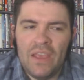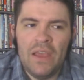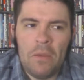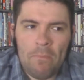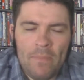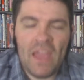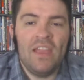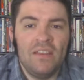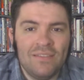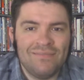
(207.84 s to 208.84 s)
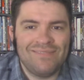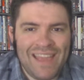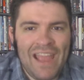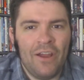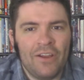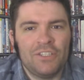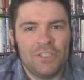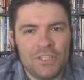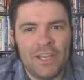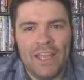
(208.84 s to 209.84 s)
main
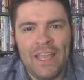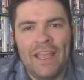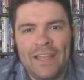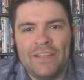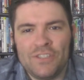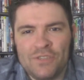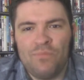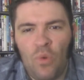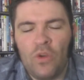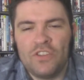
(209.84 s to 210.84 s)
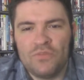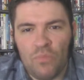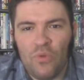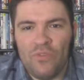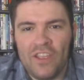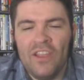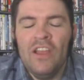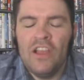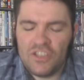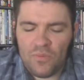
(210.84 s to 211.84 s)
character in a sports movie,
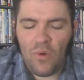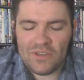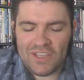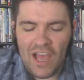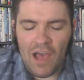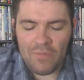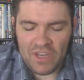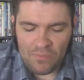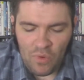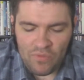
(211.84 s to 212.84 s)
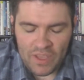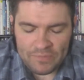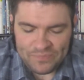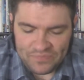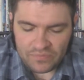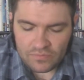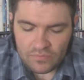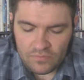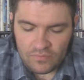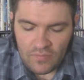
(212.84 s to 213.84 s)
sports comedy movie.
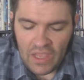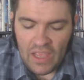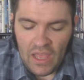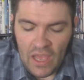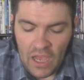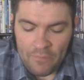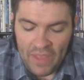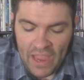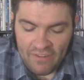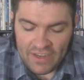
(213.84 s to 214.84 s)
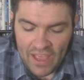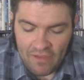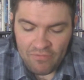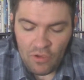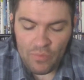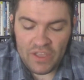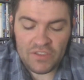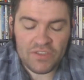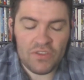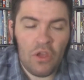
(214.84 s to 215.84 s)
Um, Hari Nef, who
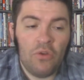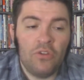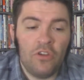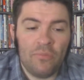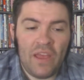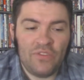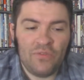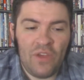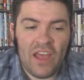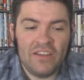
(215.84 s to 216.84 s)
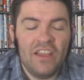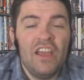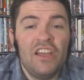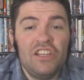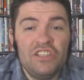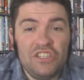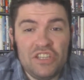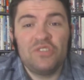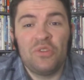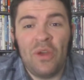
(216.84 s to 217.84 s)
plays Sloane, her best friend,
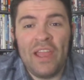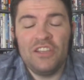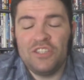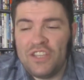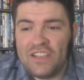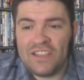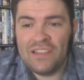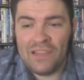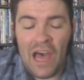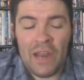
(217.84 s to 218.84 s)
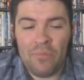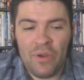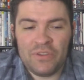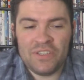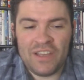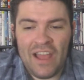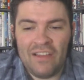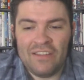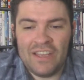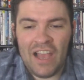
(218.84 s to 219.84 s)
she's great. She has a lot of
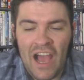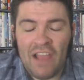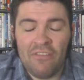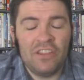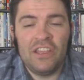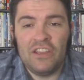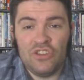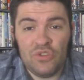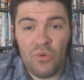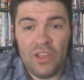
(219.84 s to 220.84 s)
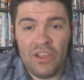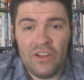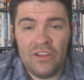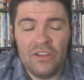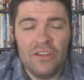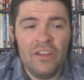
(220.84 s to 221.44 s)
personality. I really enjoy her